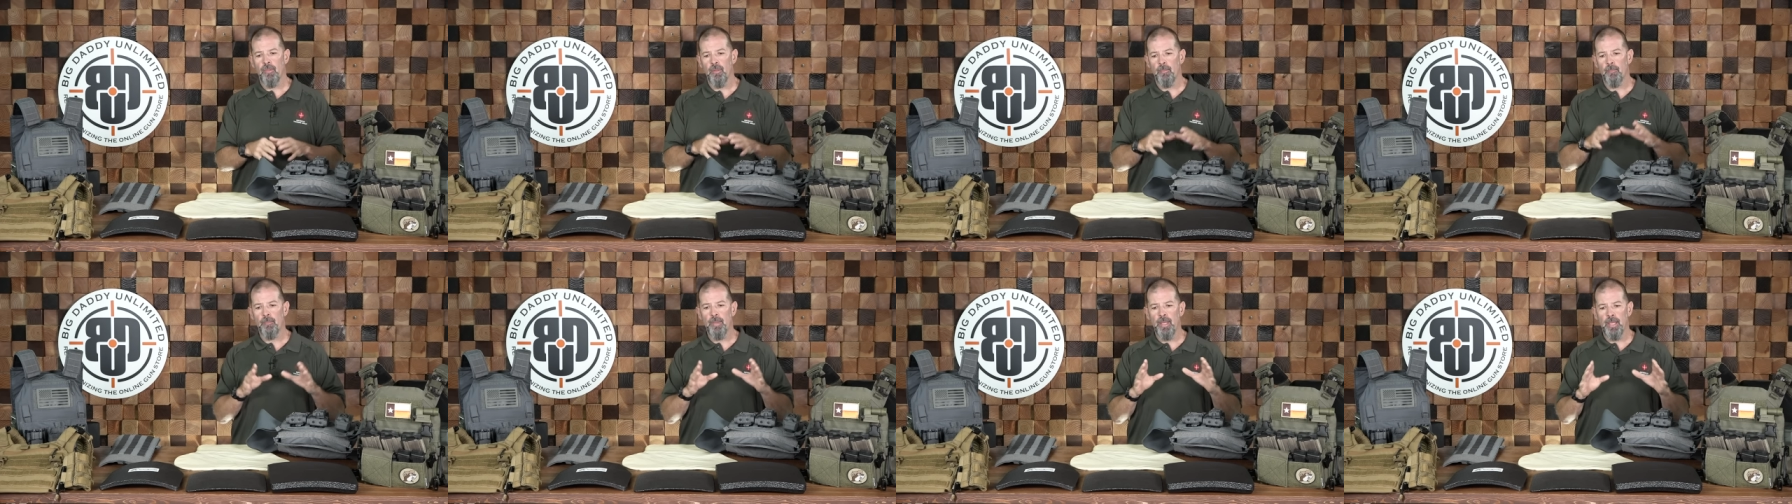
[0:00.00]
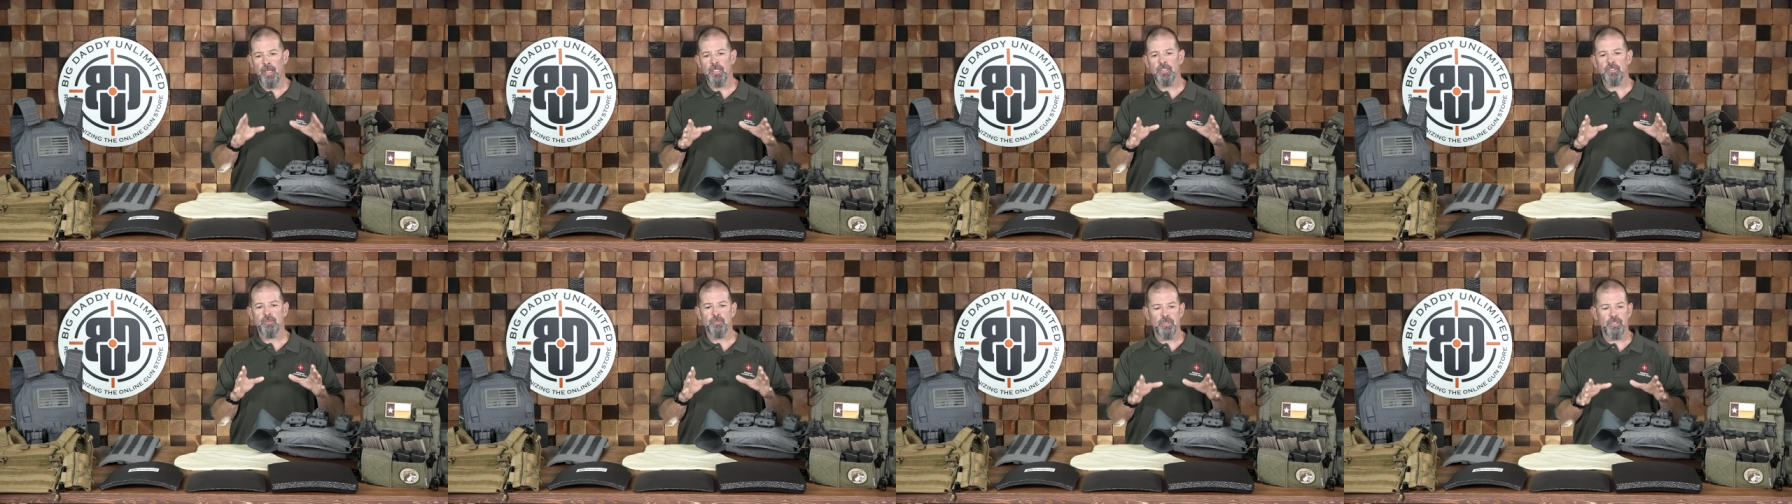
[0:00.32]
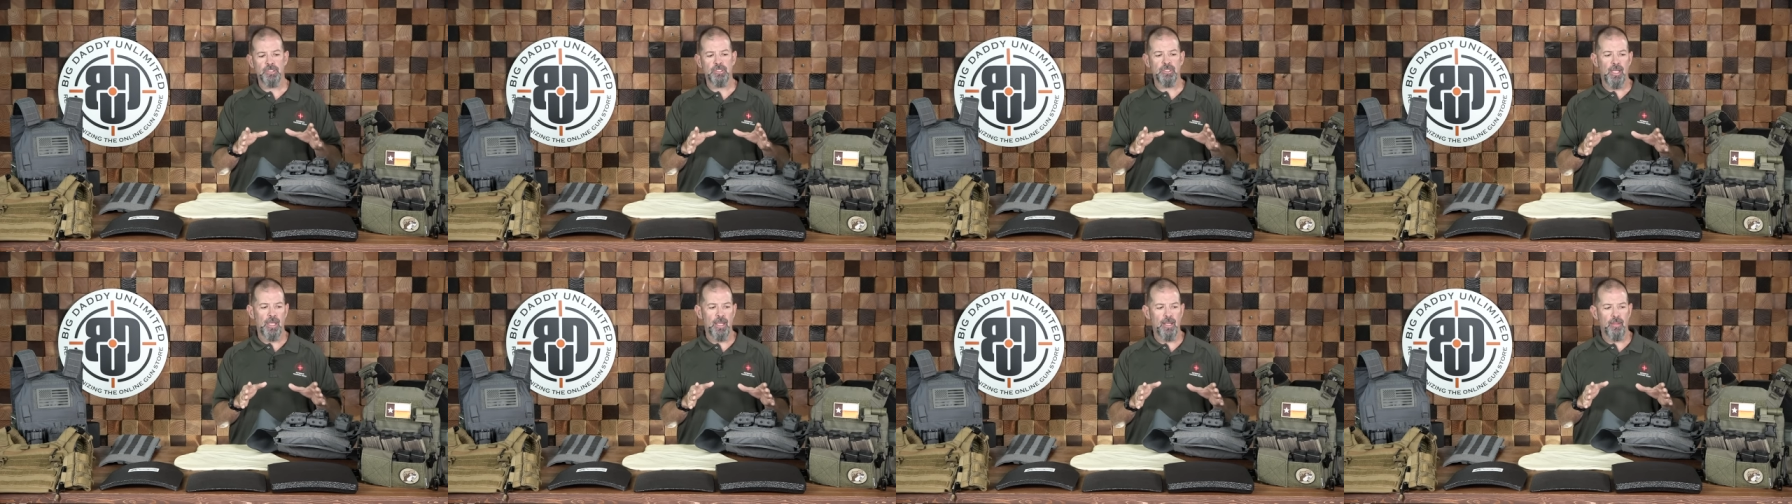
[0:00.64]
the biggest
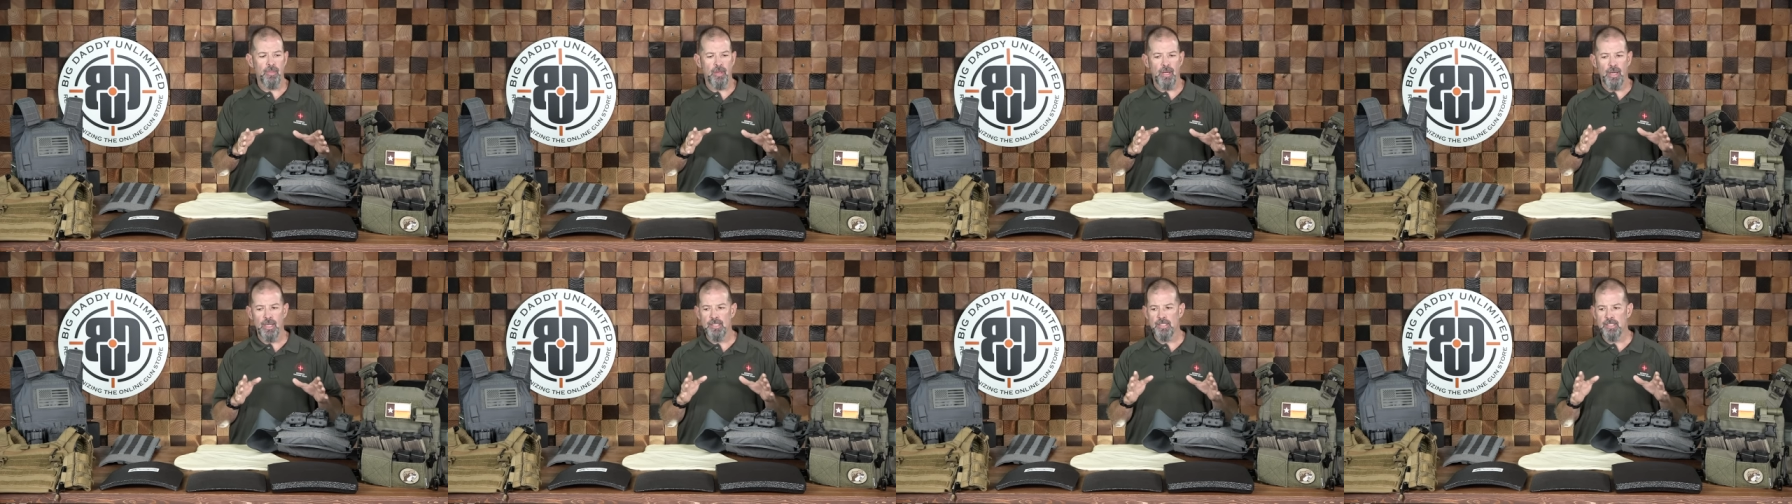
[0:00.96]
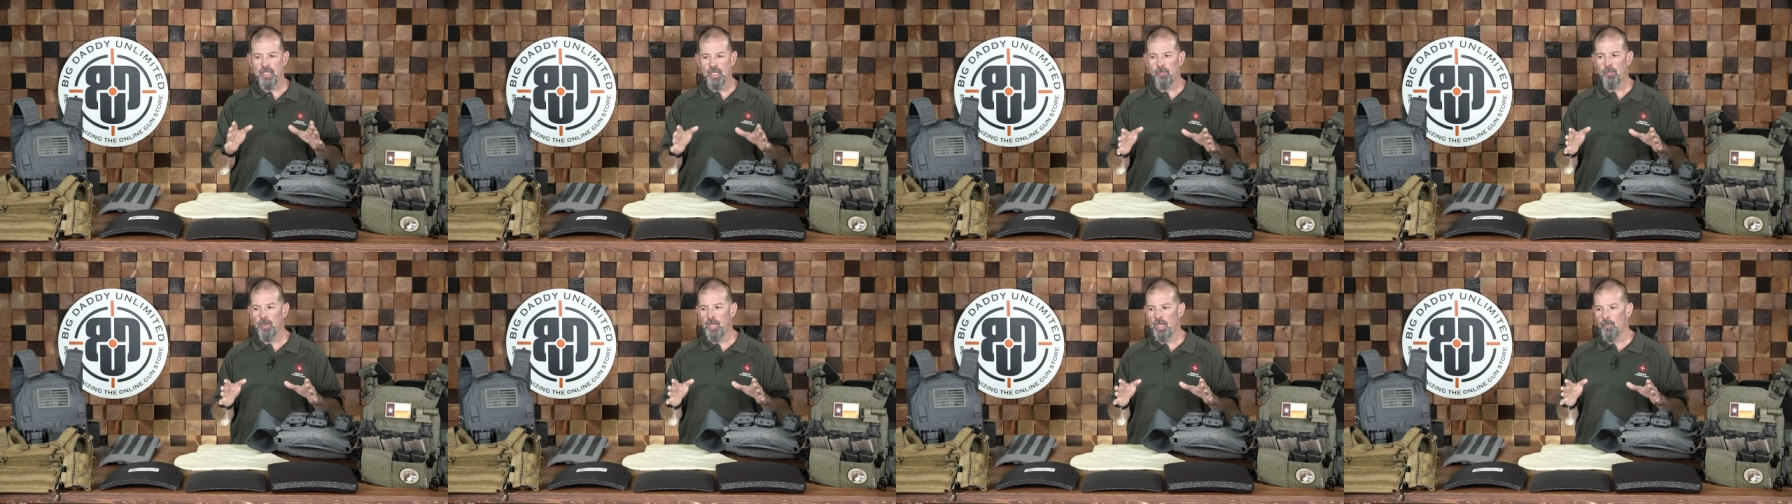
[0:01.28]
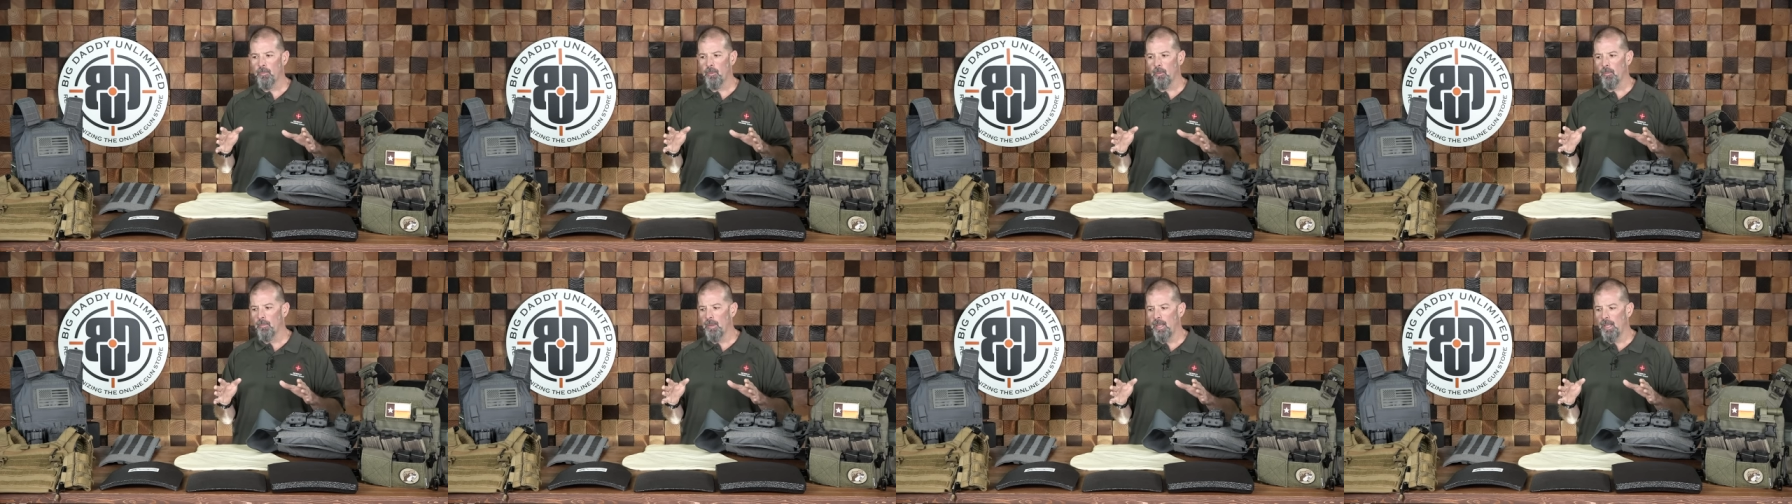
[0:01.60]
mistake that I see
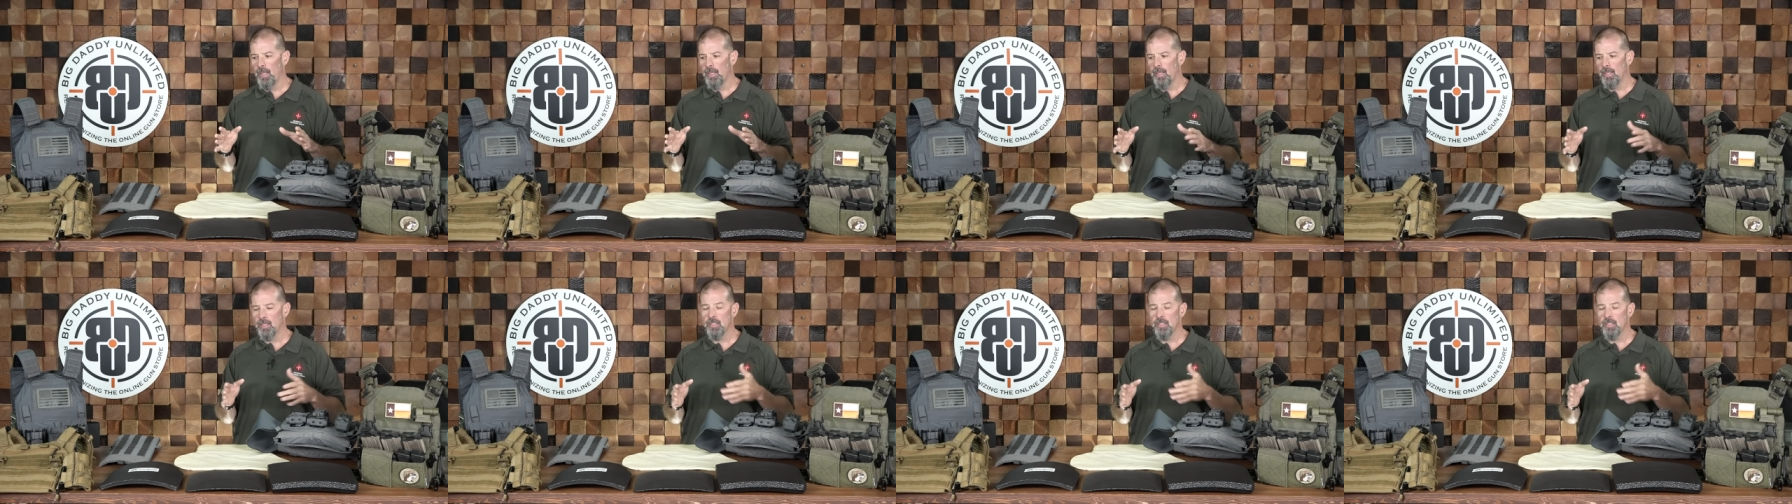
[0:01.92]
people make